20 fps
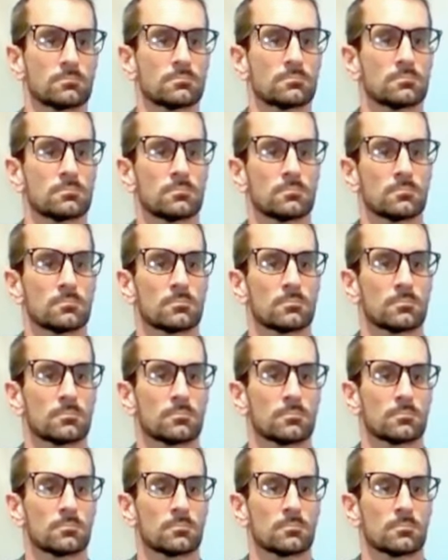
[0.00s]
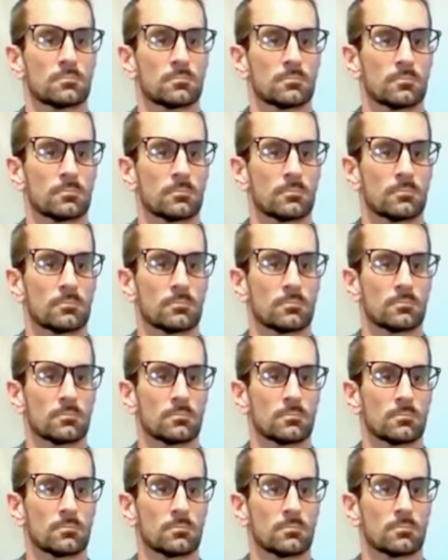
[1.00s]

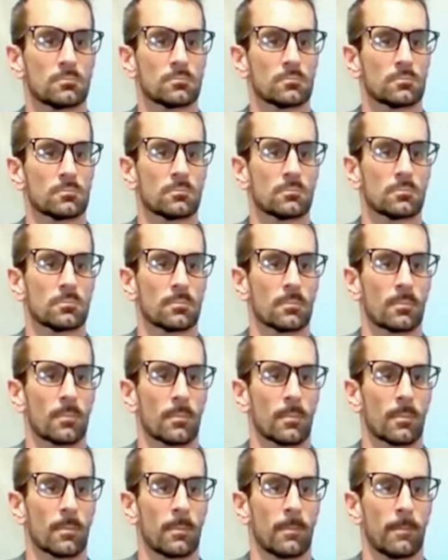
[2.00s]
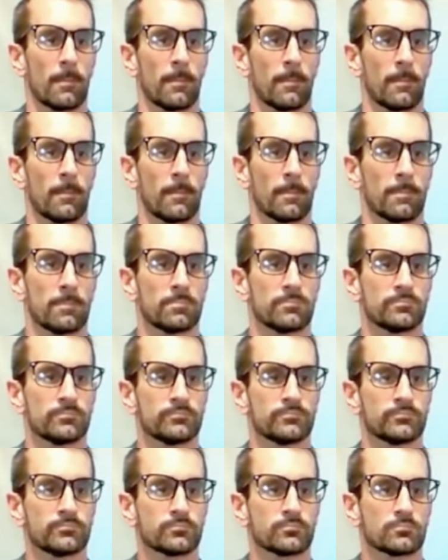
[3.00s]

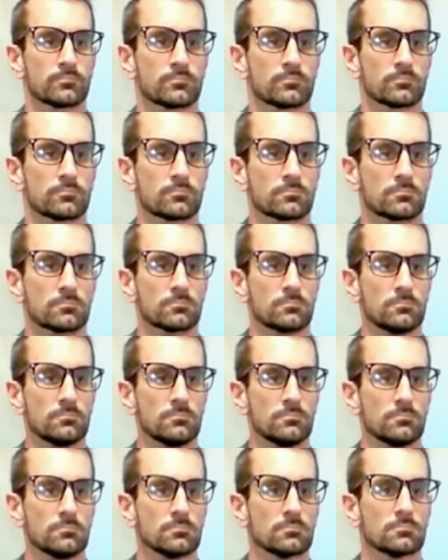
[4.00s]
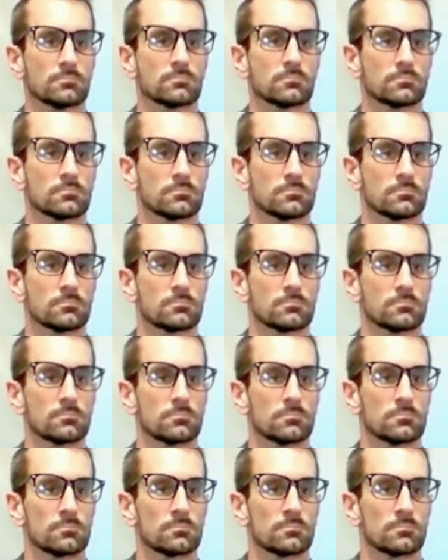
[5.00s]

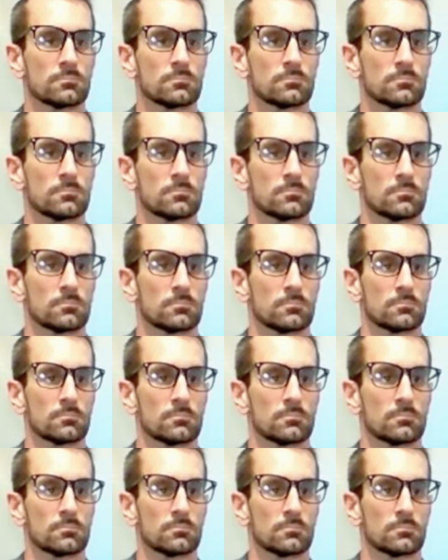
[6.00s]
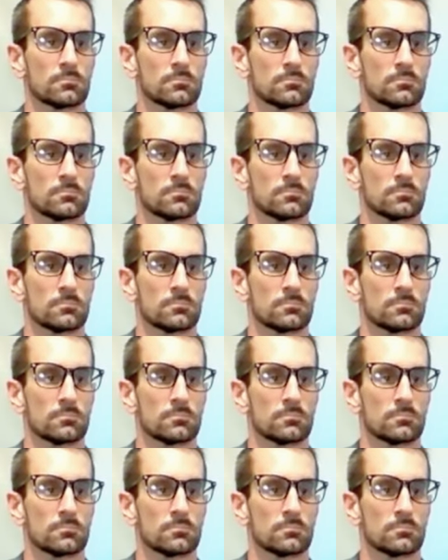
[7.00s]
(not speaking)